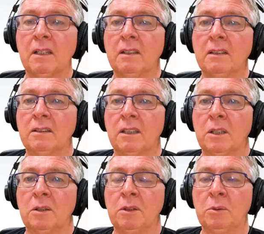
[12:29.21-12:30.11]

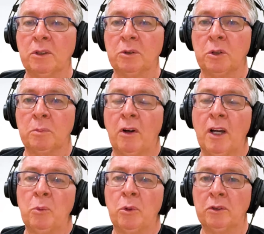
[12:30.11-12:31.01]
If you want to sort of
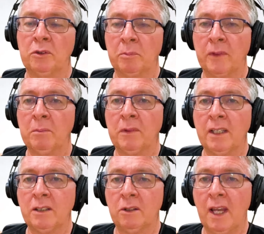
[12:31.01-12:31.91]
buy water from them,
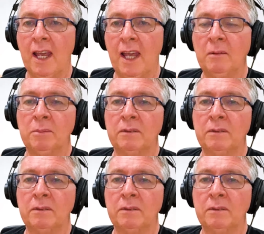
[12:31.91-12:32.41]
yes, you can.